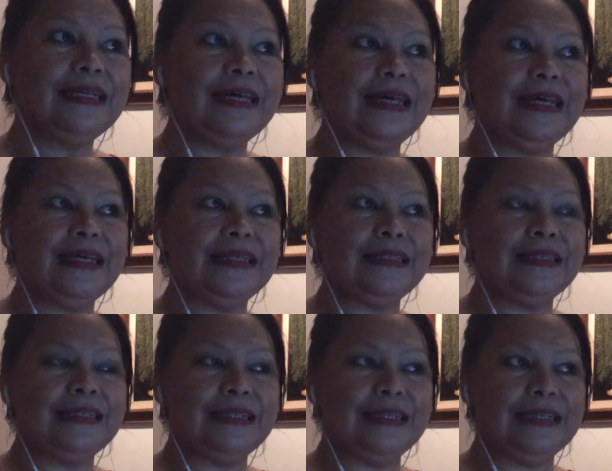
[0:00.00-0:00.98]
And
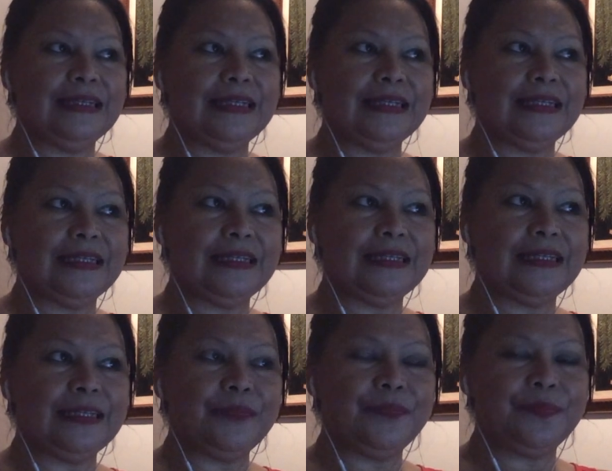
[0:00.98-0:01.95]
uh,
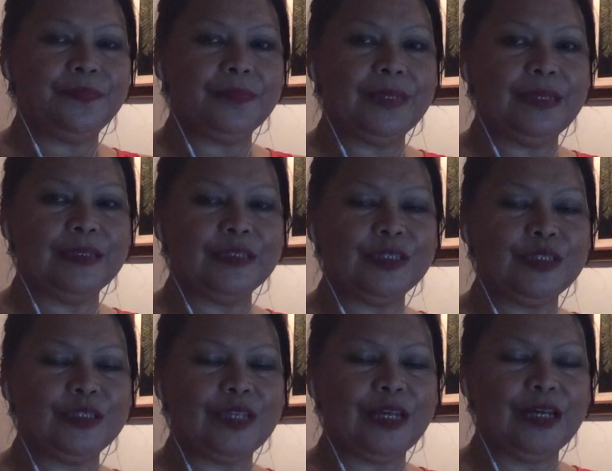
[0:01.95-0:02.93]

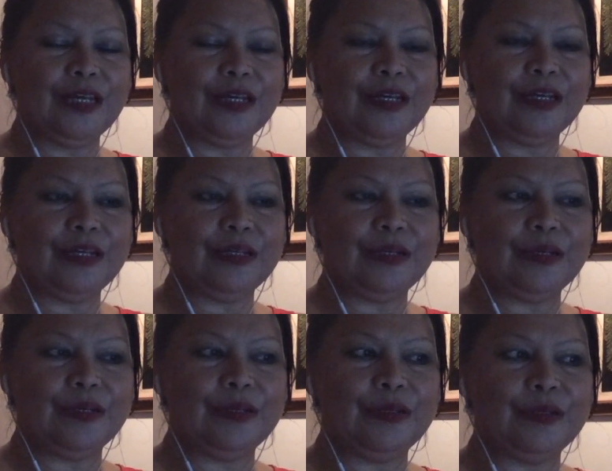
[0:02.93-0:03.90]

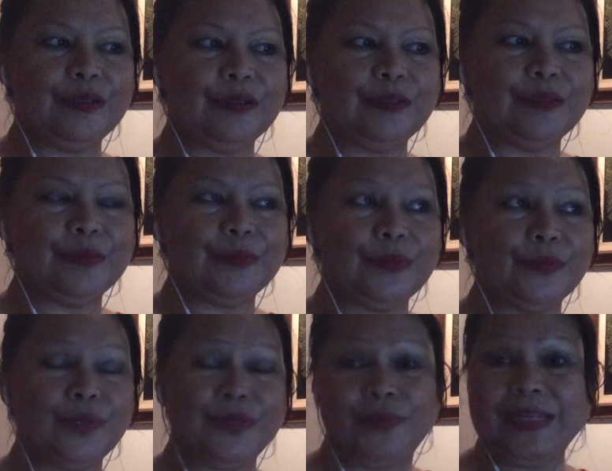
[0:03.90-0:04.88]
uh,
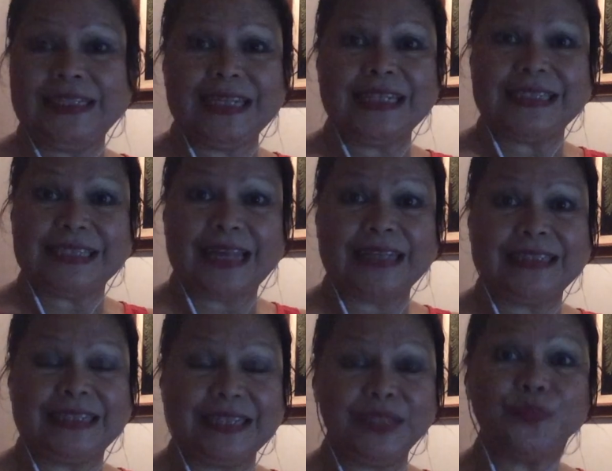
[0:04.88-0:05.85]
we went inside
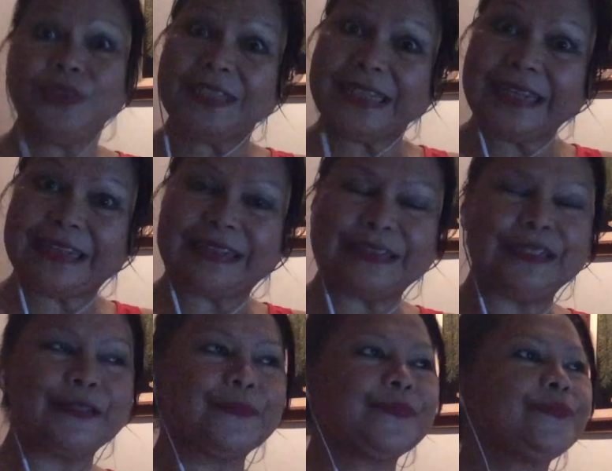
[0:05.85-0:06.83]
this boutique.
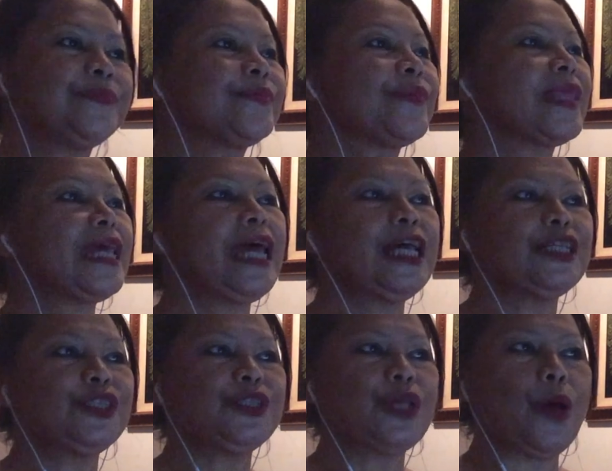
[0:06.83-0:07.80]

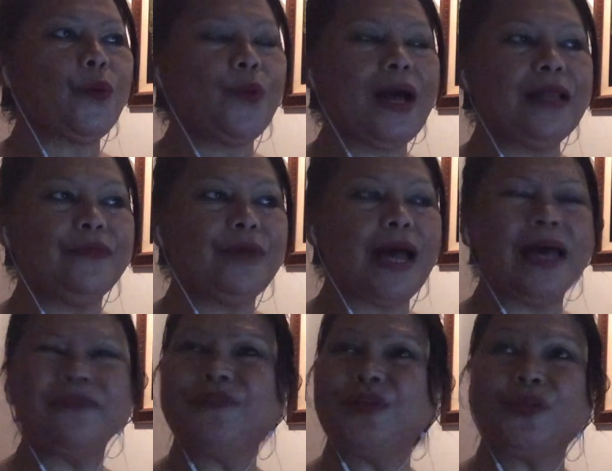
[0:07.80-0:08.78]
So well, I
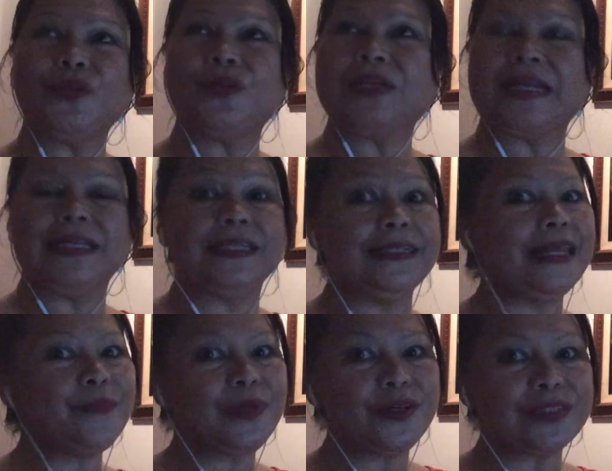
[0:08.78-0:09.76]
forgot already the
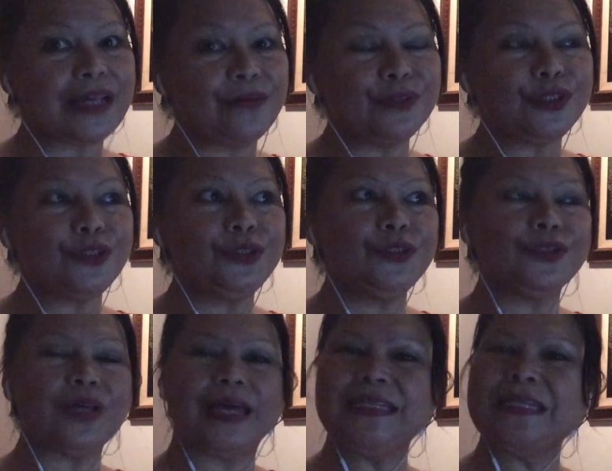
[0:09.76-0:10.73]
name because I was new,
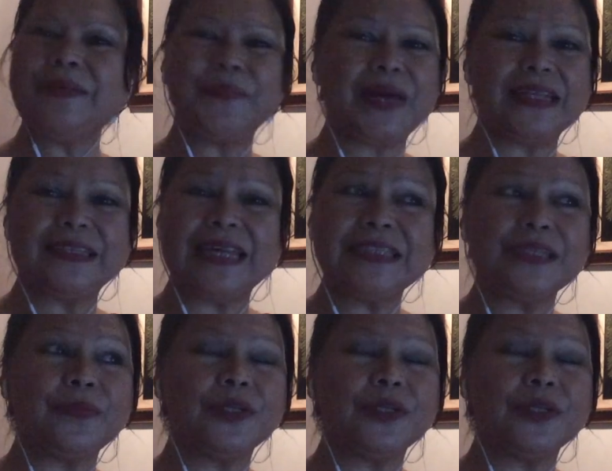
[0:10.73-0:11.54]
so I didn't pay attention.